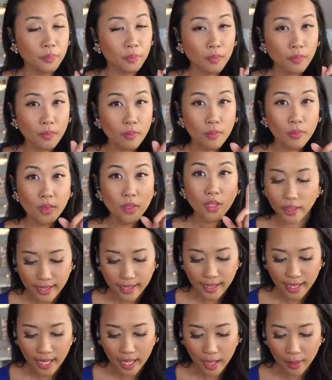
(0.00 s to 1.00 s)
for Lights,
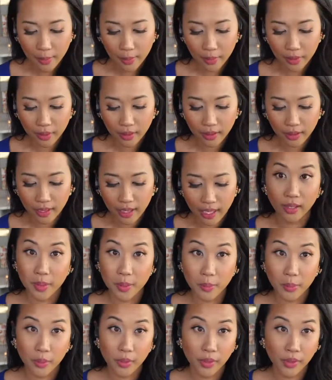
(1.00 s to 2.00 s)
Camera, Live, here, let me
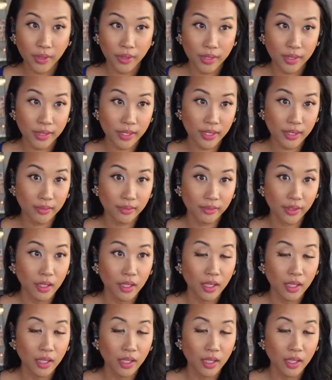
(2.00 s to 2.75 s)
pull this up for you.